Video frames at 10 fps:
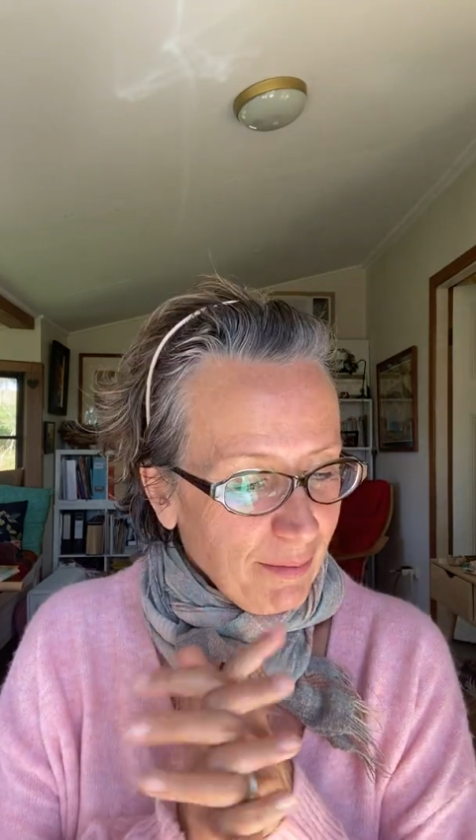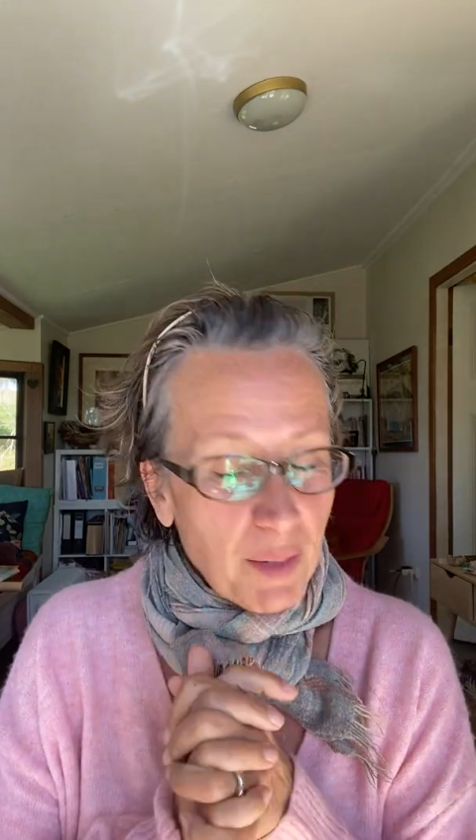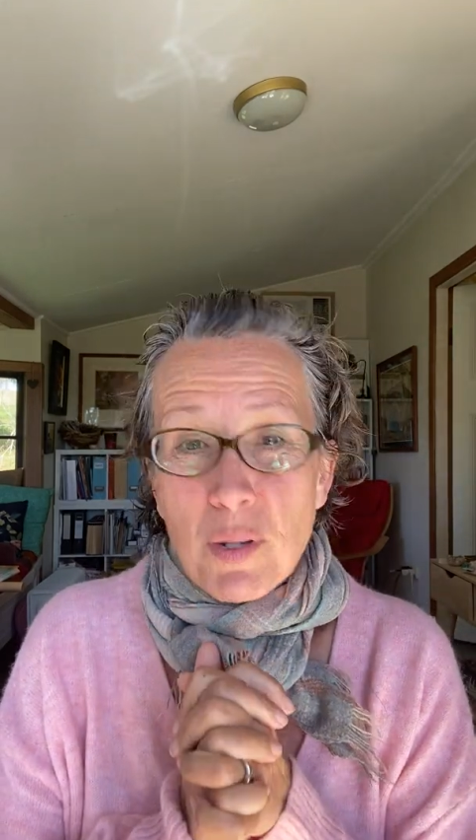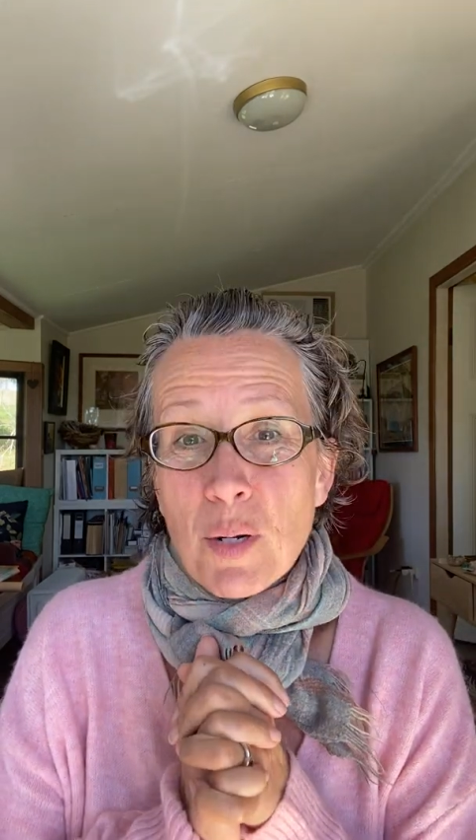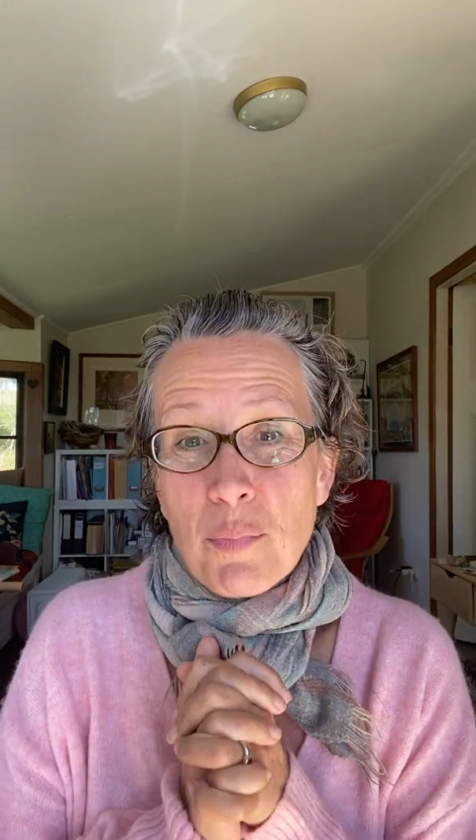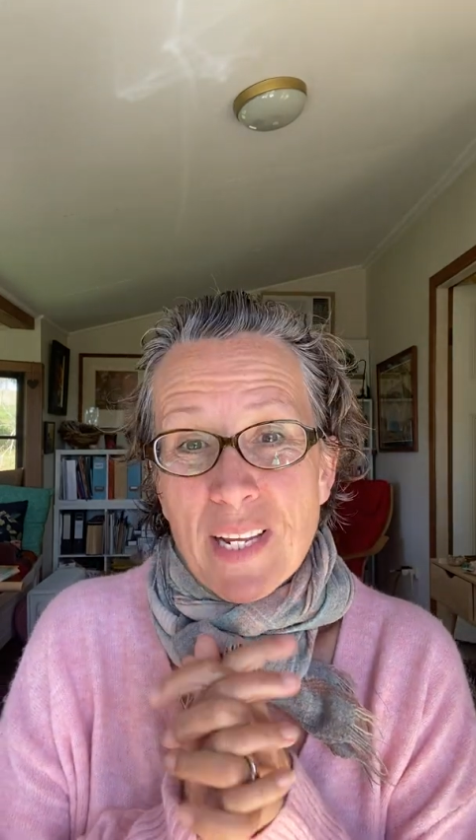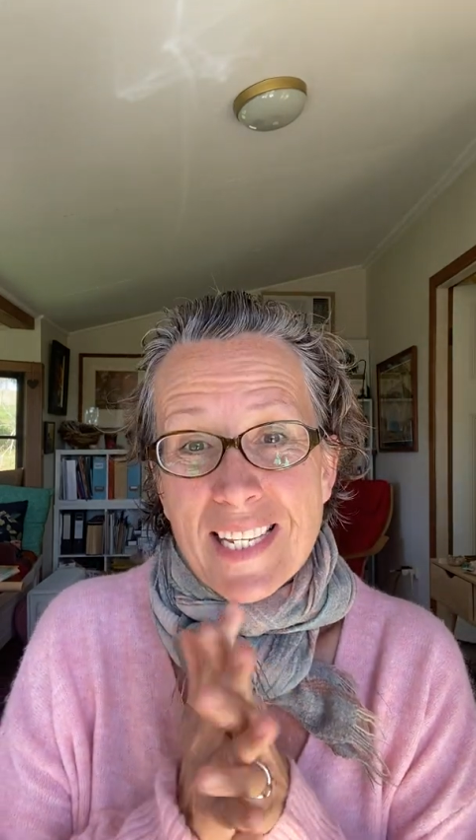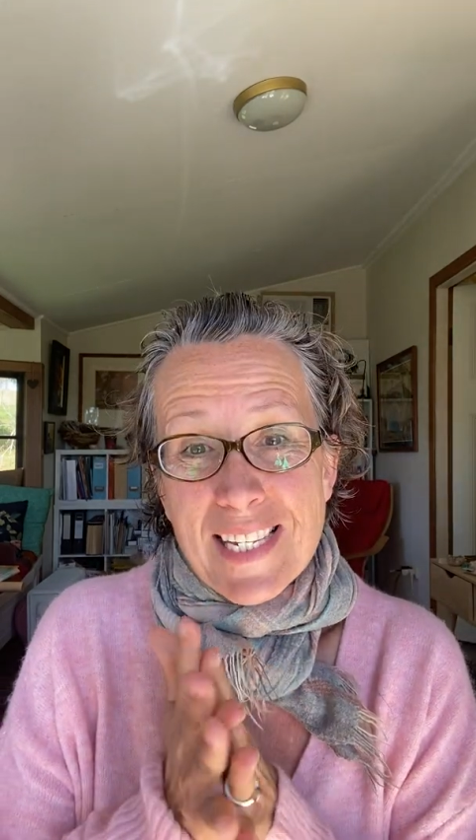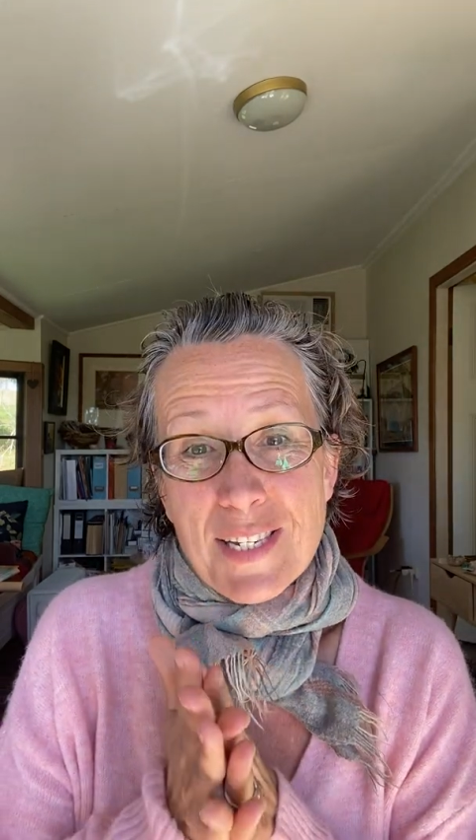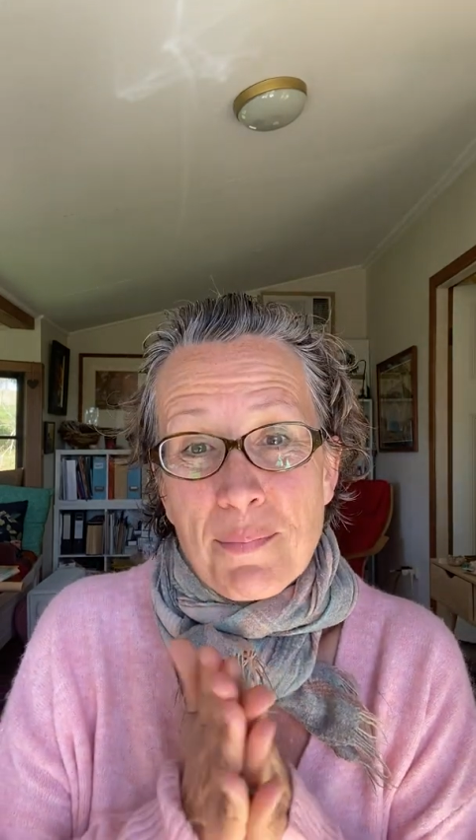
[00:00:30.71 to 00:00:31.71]
I'm going to bring
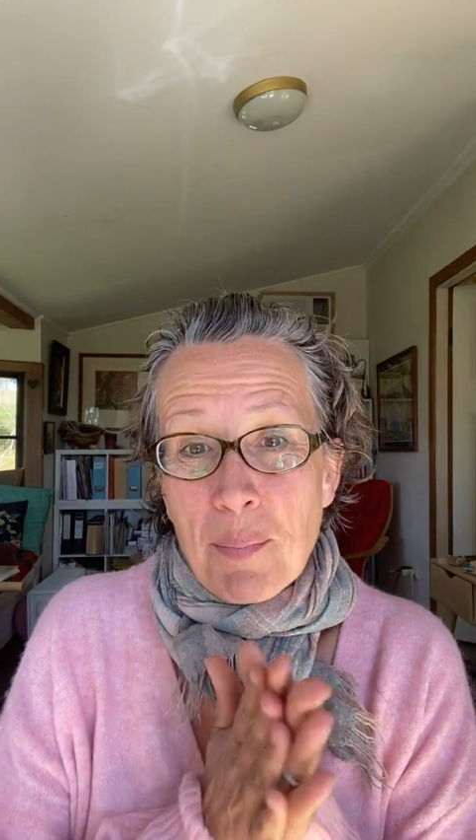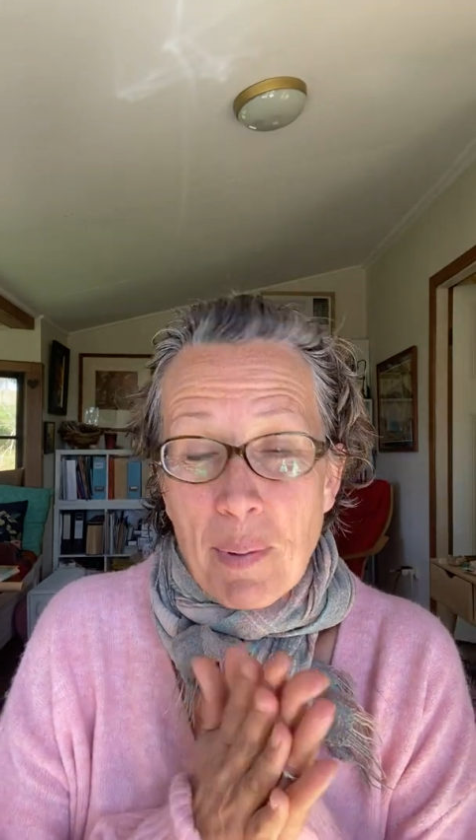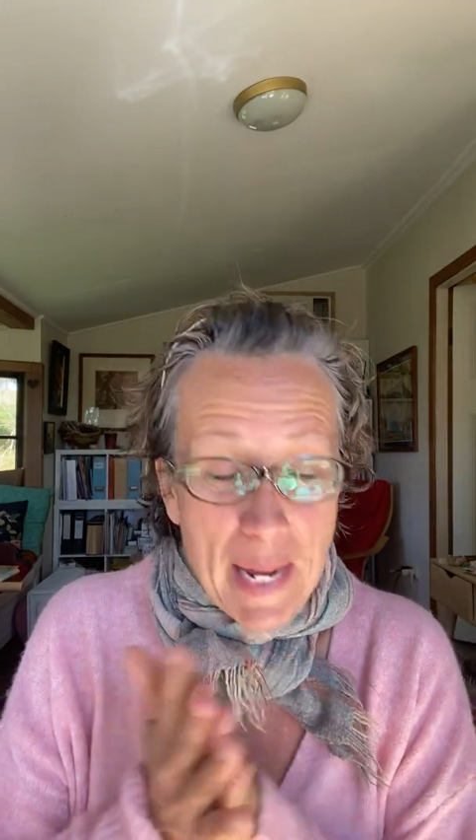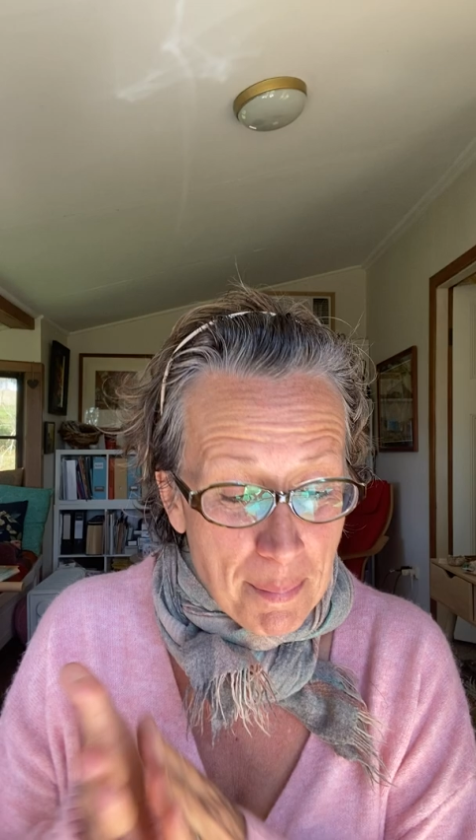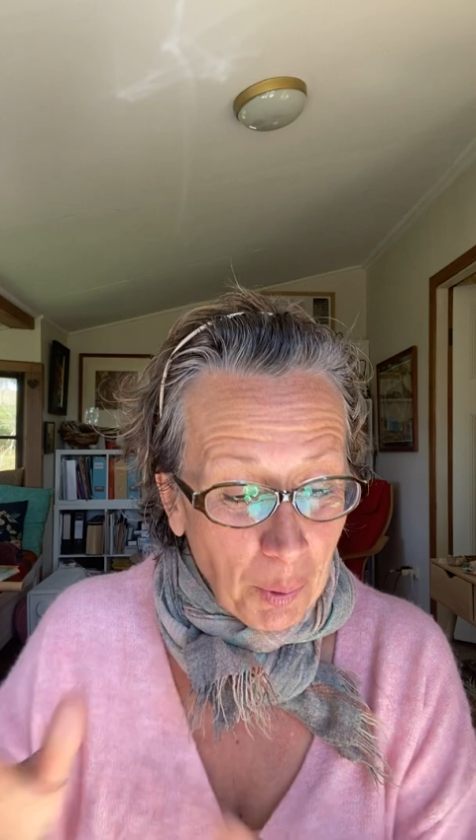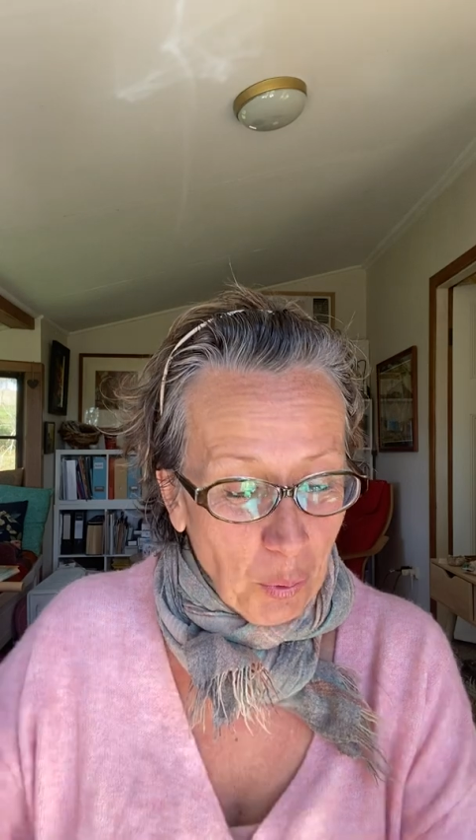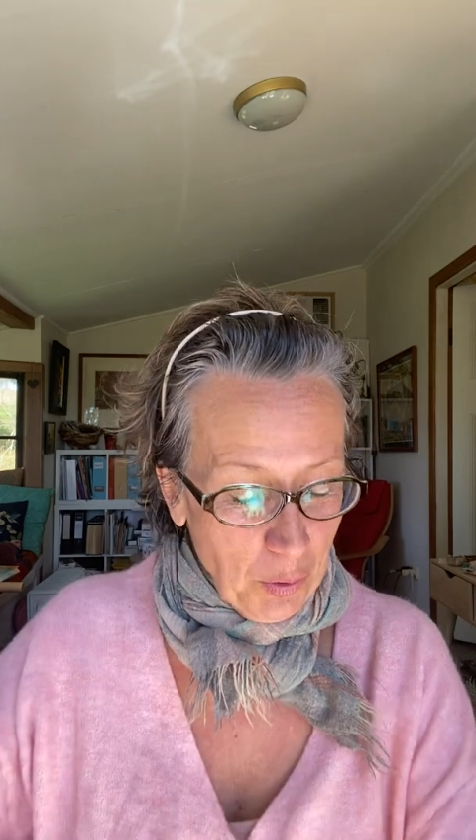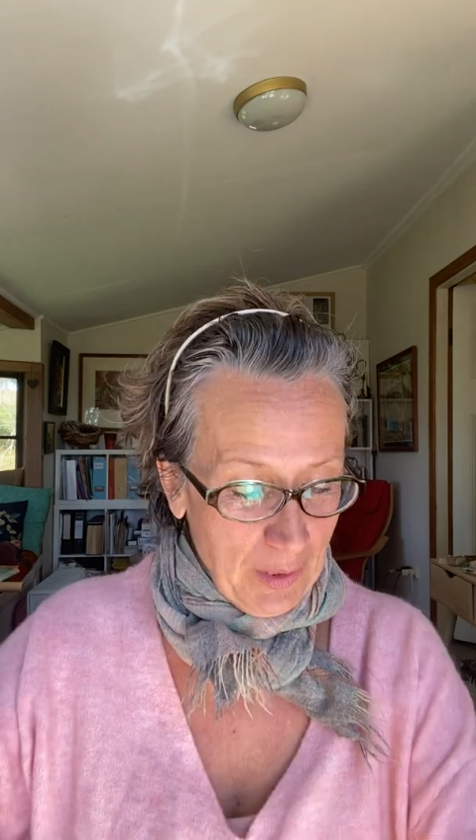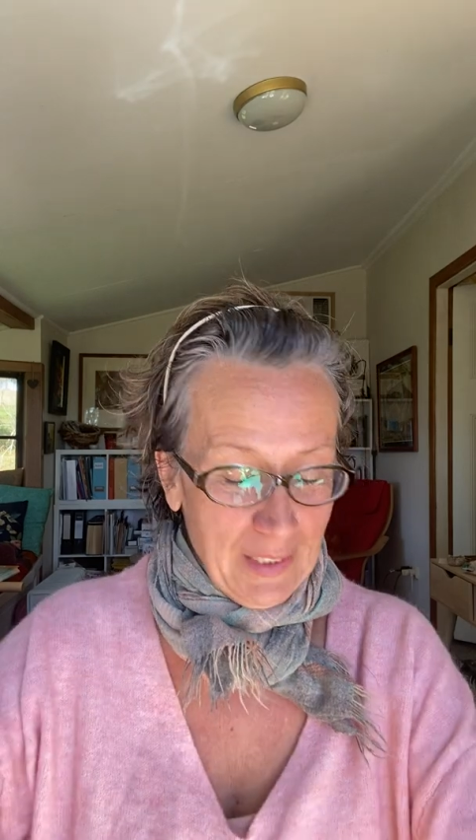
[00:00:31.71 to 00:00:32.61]
this to my people.